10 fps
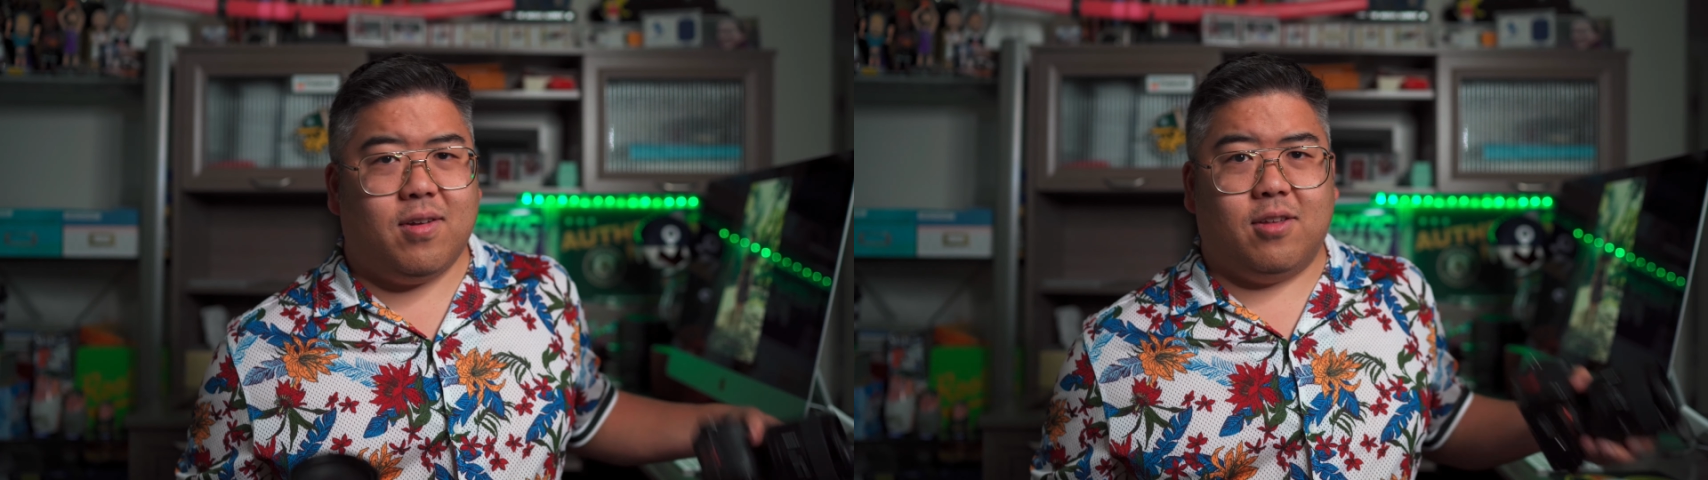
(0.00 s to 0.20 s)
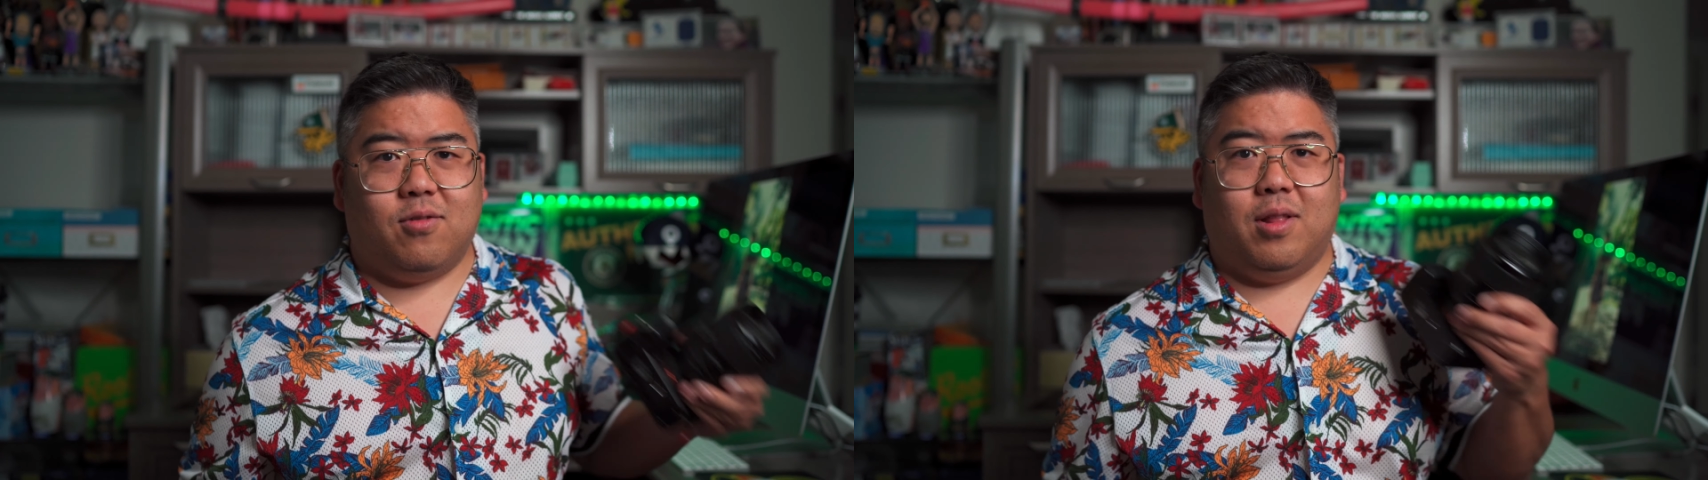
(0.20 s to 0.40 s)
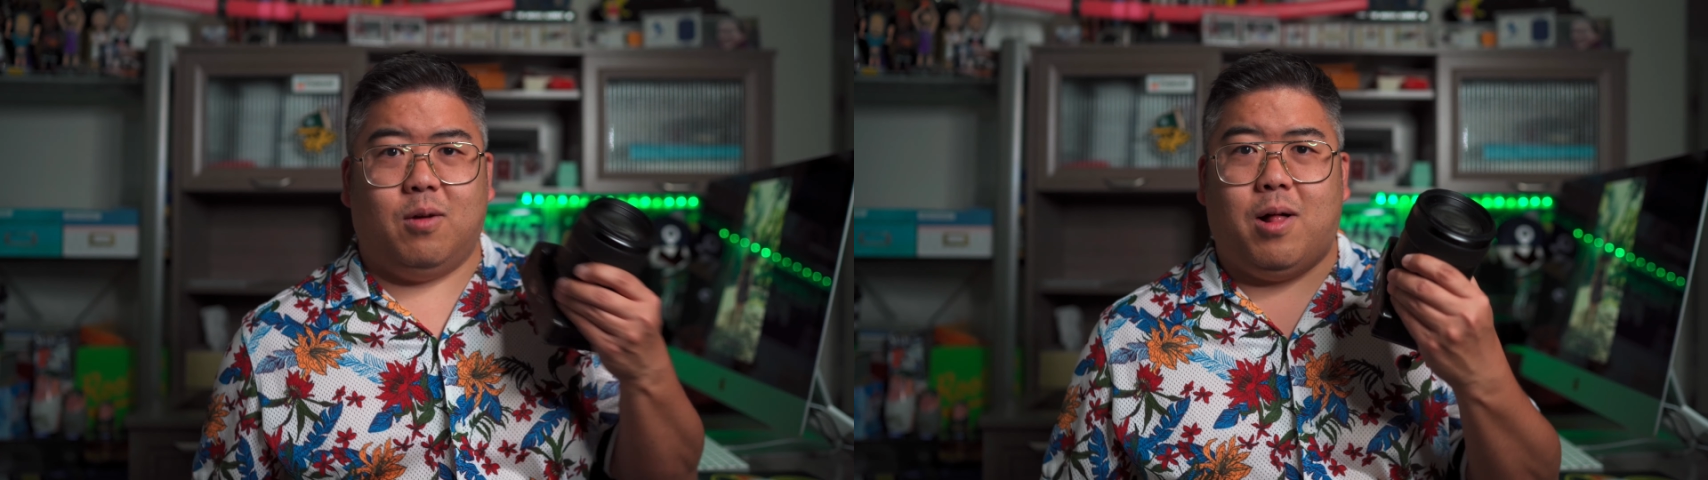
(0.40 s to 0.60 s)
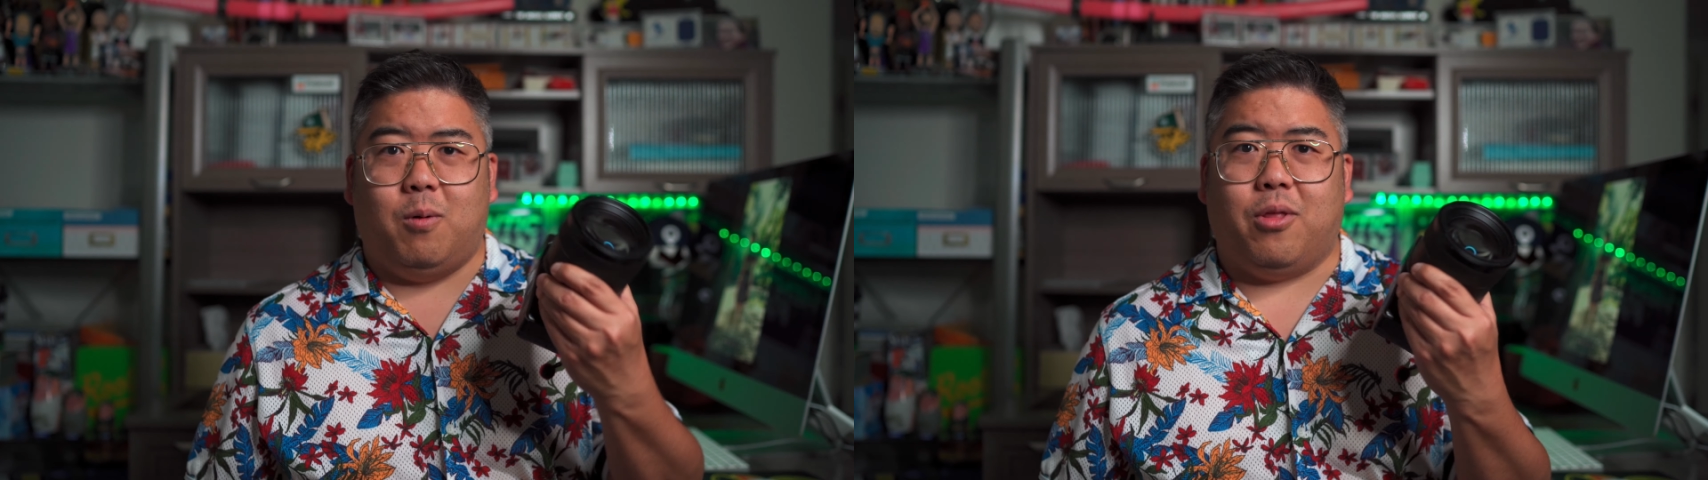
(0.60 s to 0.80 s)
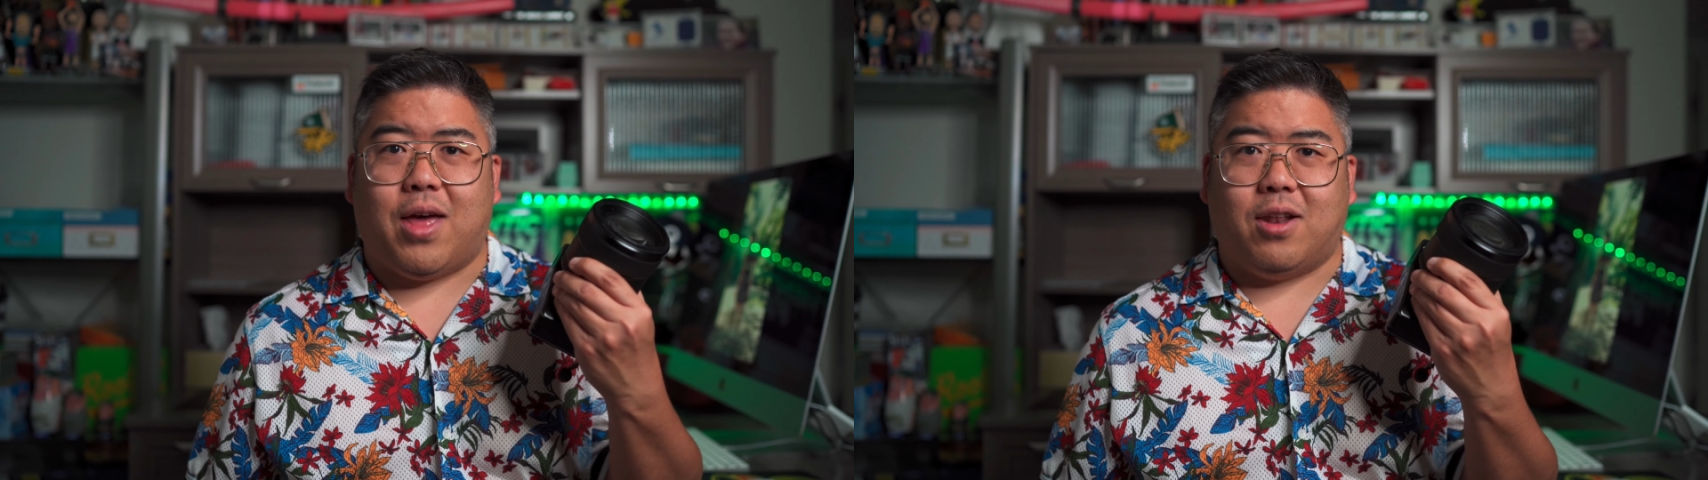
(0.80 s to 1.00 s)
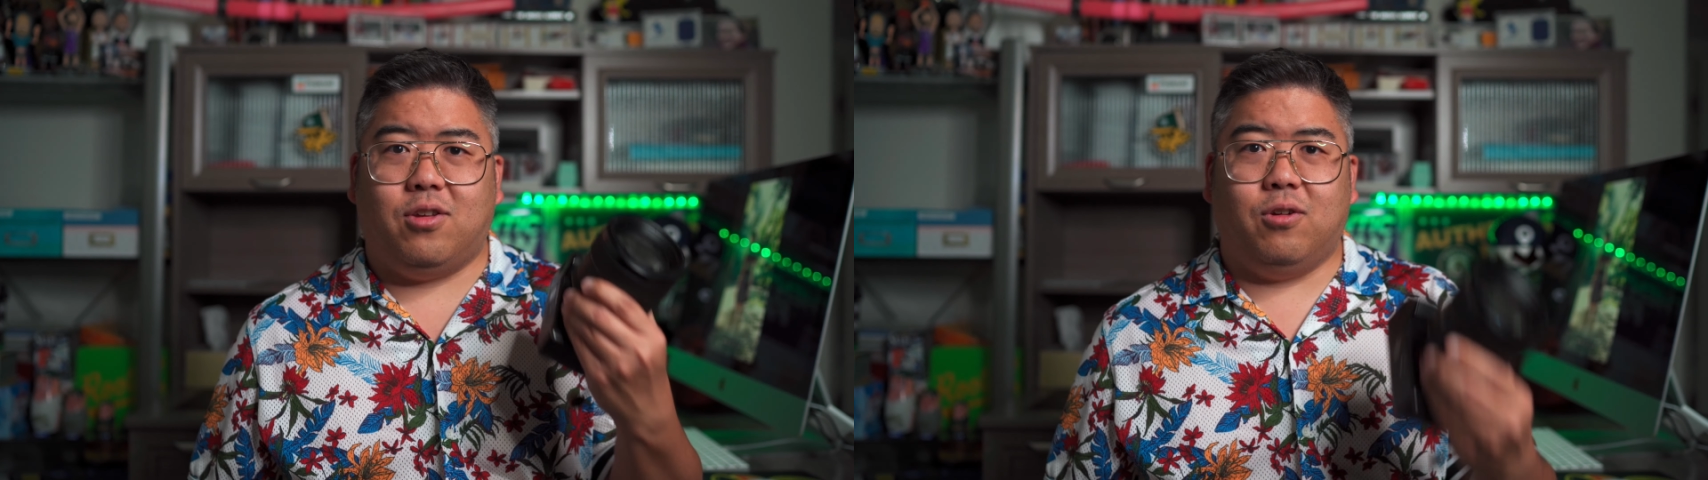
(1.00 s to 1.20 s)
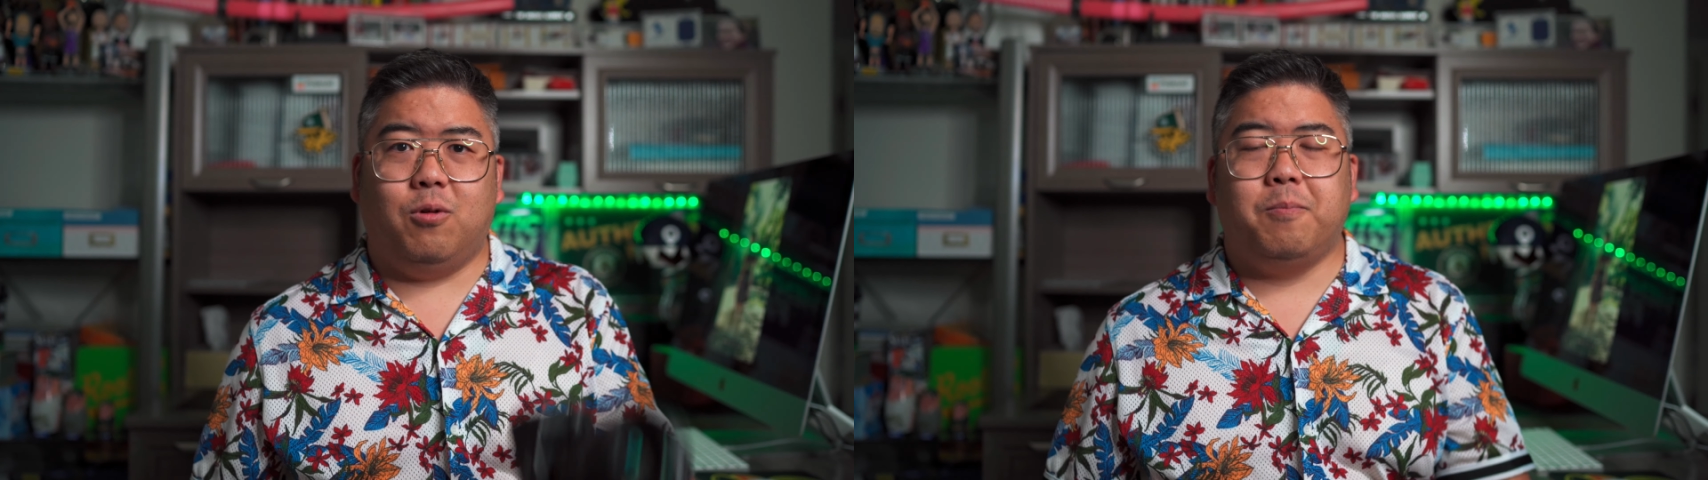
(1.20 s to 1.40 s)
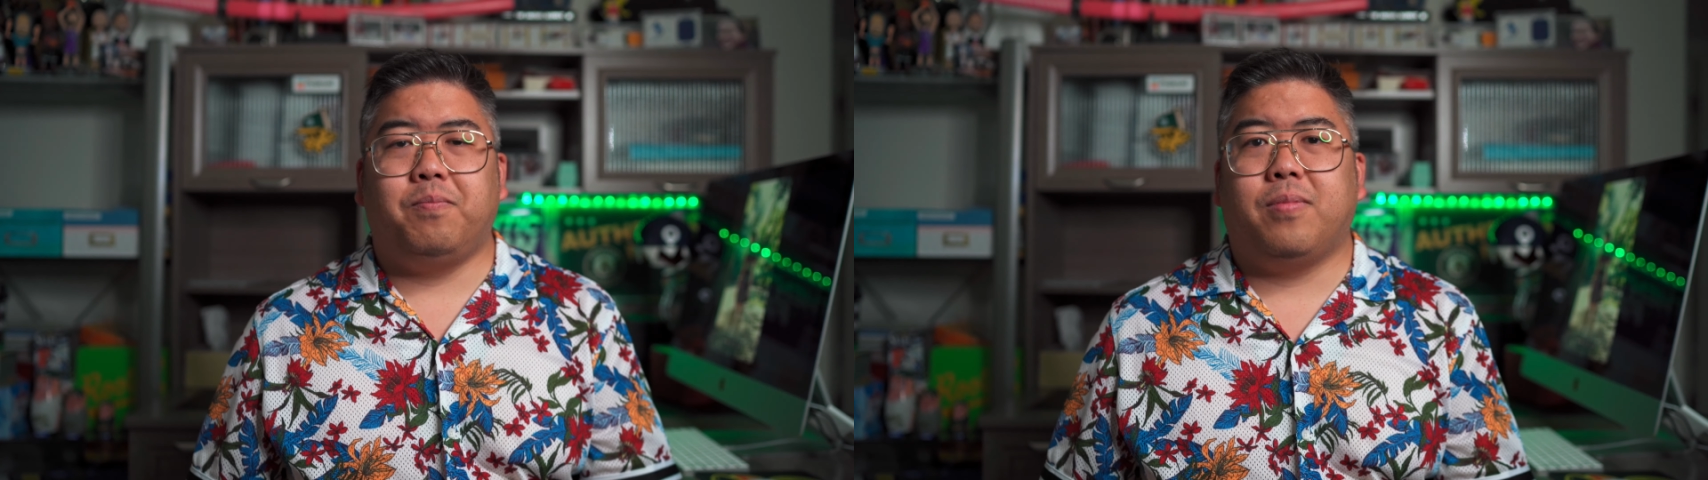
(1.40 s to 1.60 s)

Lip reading: does really well with that too.